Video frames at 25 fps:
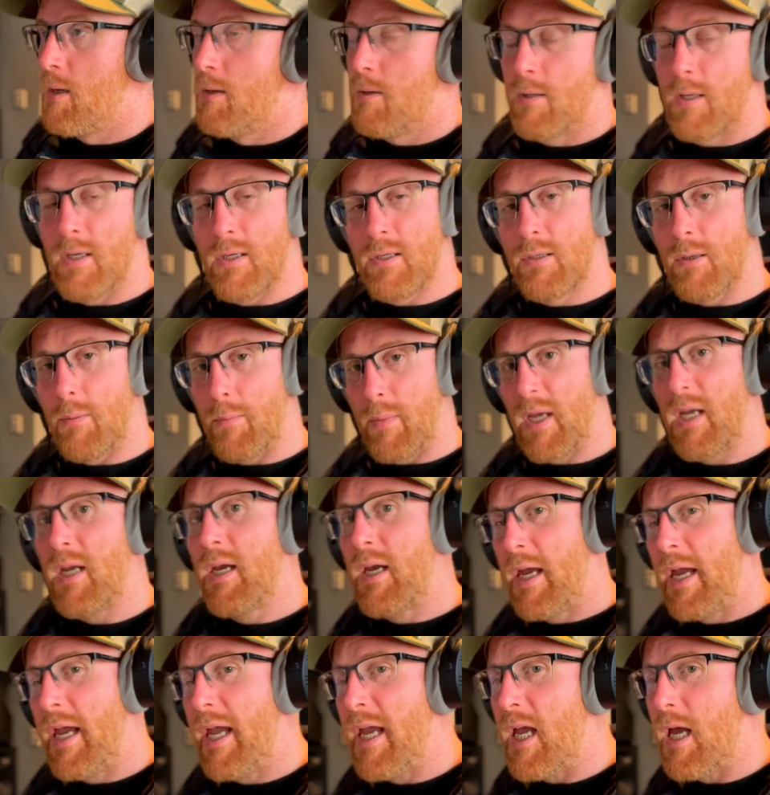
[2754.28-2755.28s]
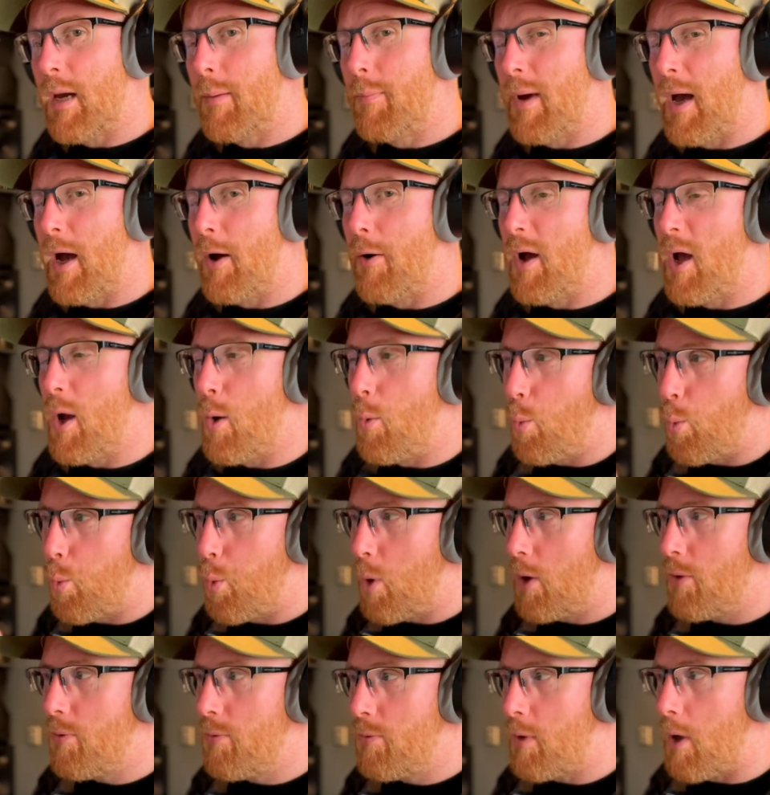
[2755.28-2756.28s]
there's something key about it.
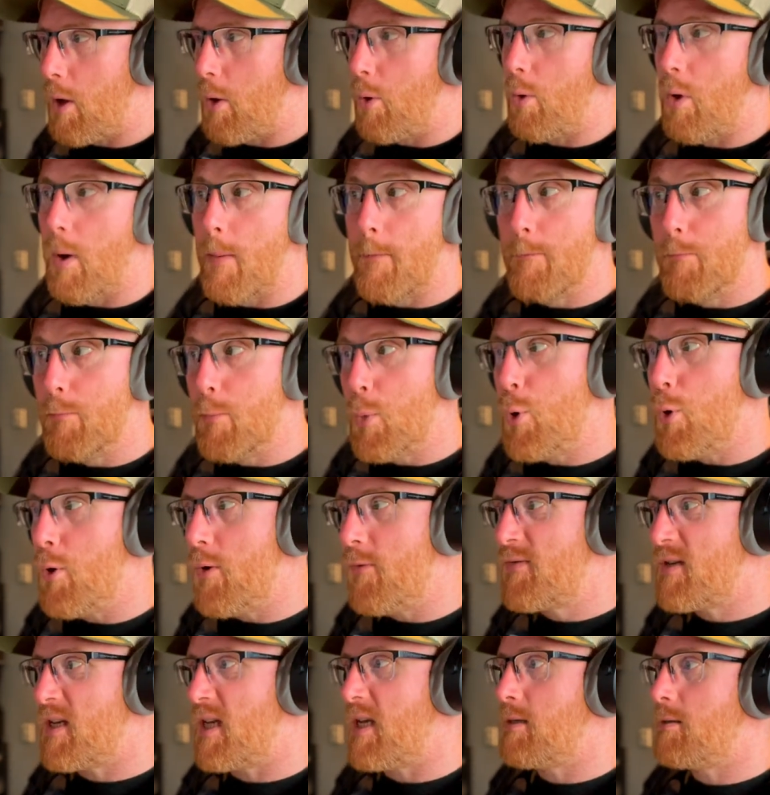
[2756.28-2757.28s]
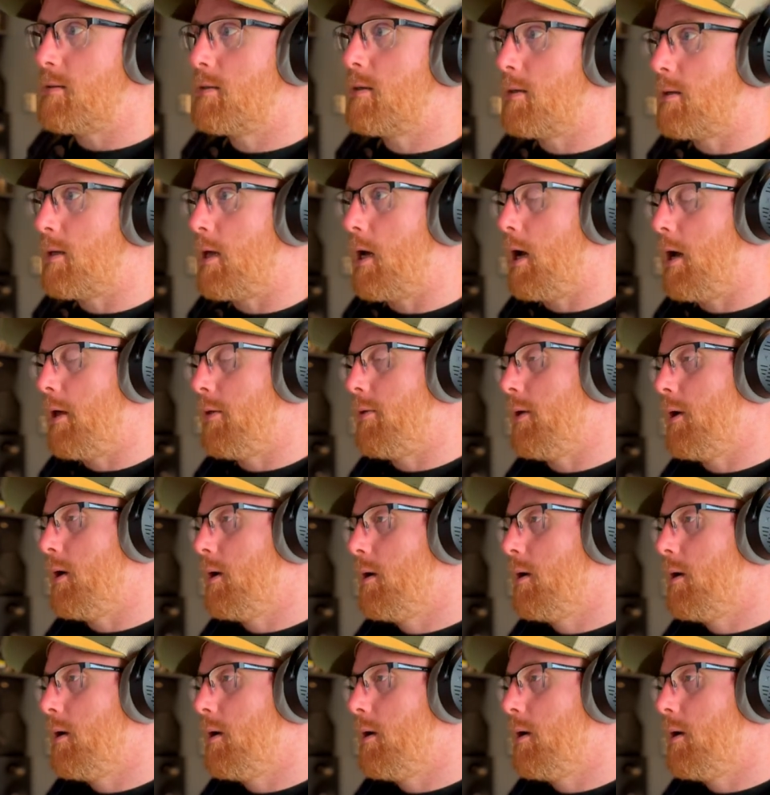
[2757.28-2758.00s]
One note moves into the other,